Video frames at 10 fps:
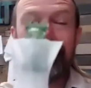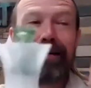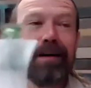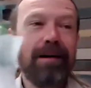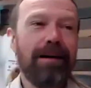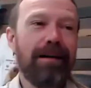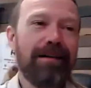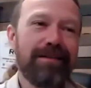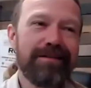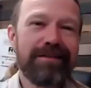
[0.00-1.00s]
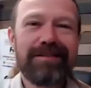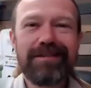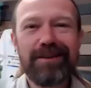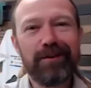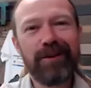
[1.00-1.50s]
Oh,
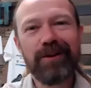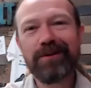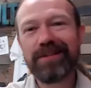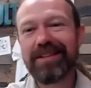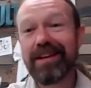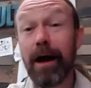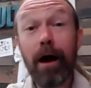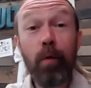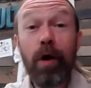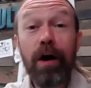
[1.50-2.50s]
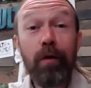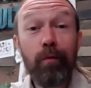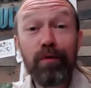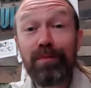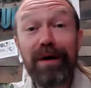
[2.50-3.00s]
so close. Well,
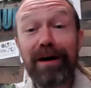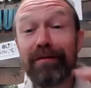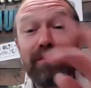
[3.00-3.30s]
with the power